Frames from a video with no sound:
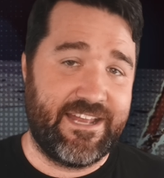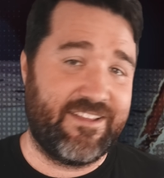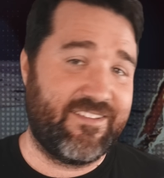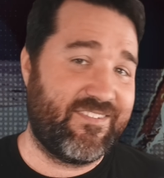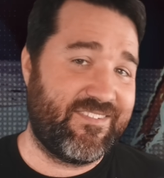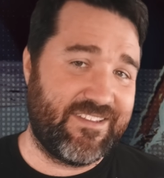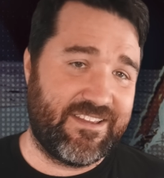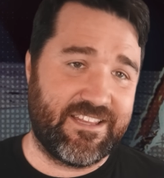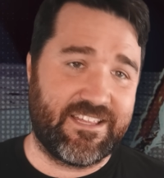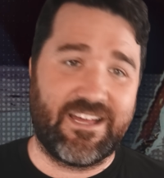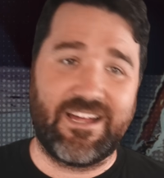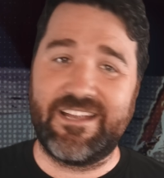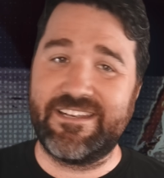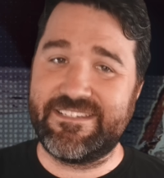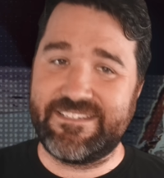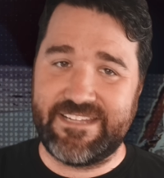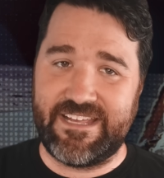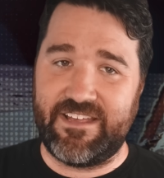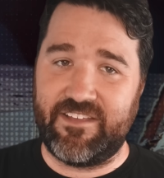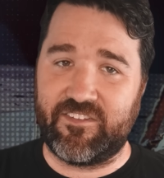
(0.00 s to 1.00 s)
and a
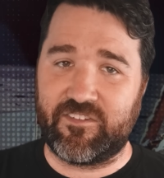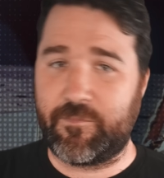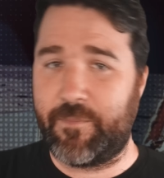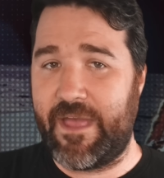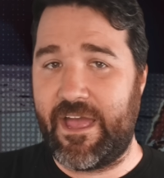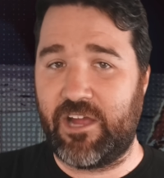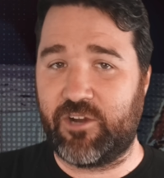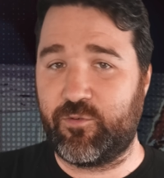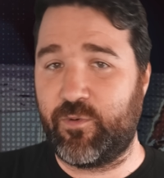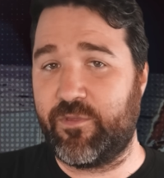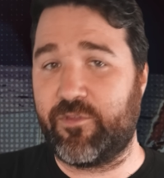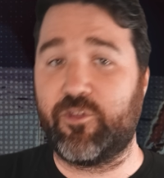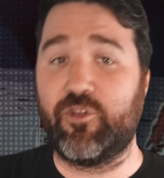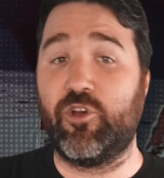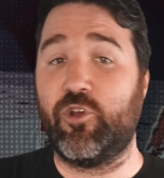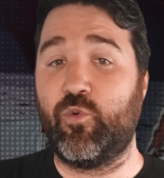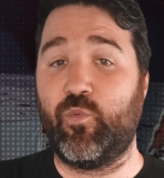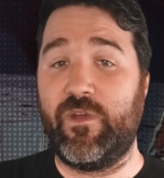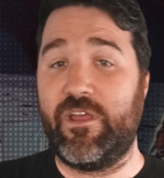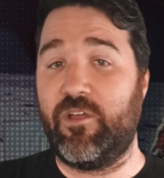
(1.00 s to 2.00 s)
silicon disc packed with
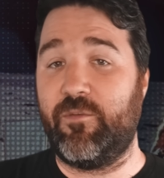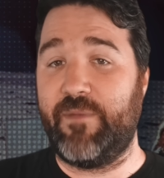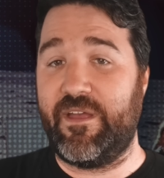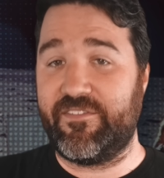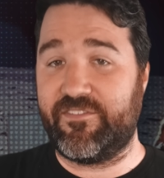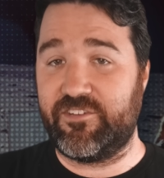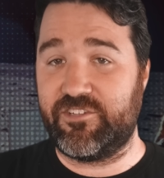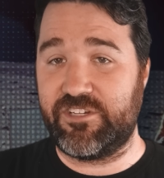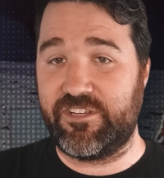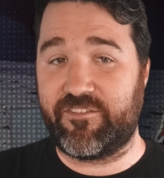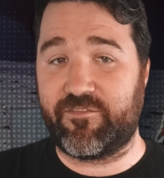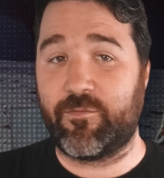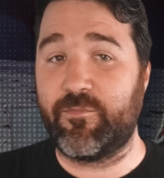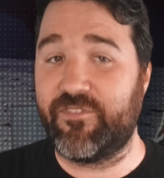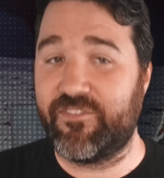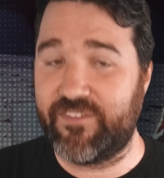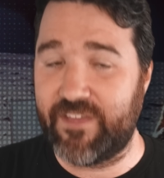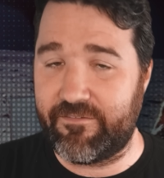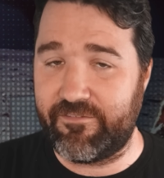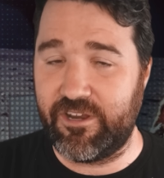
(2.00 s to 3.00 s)
goodwill messages
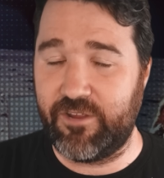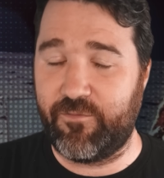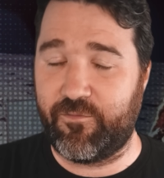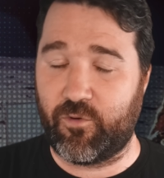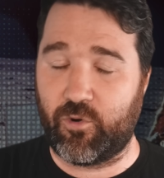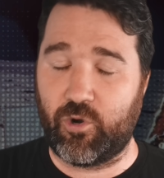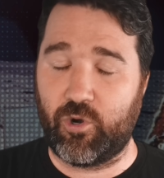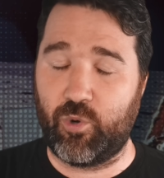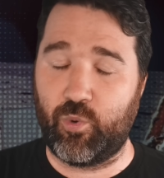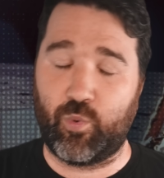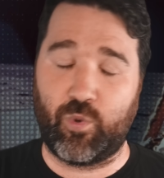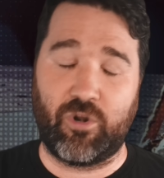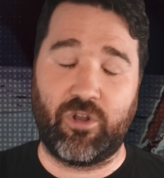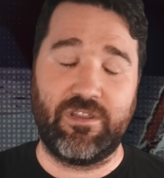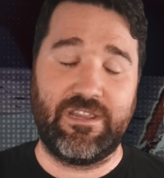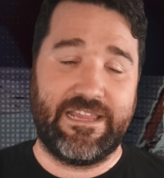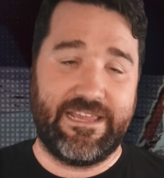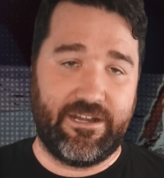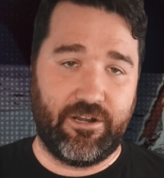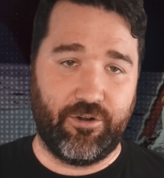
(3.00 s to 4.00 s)
from seventy-four
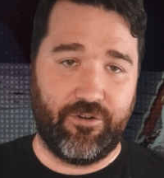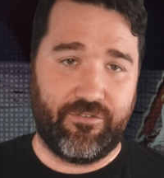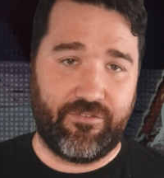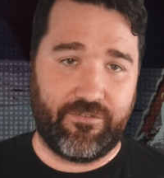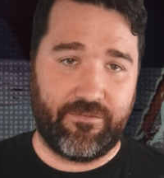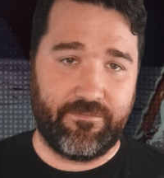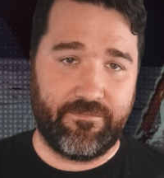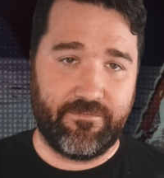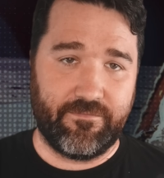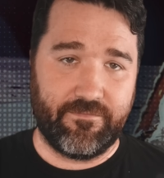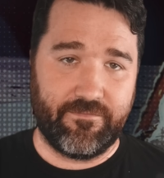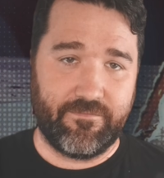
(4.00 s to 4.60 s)
world leaders.